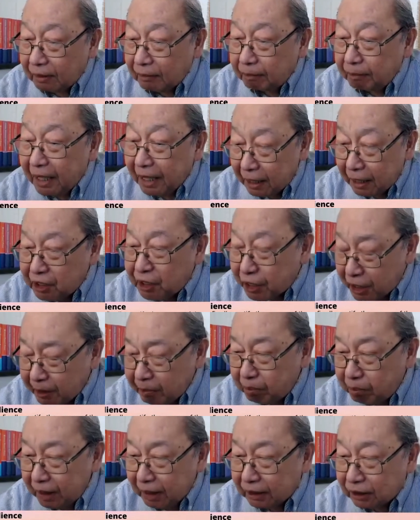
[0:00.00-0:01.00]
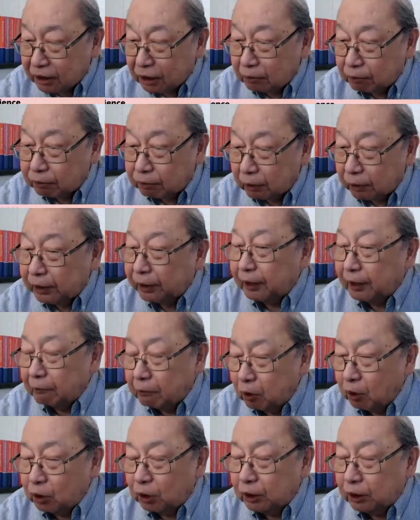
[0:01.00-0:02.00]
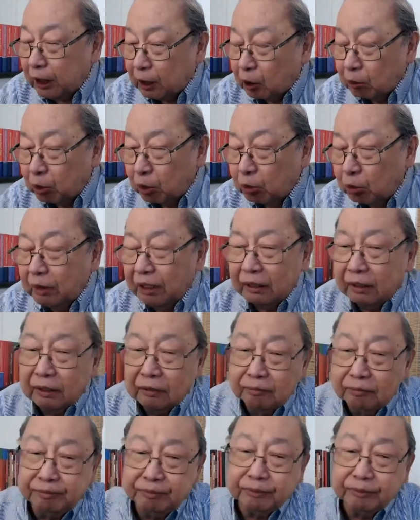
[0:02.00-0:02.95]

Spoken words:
made achievements for the revolutionary movement.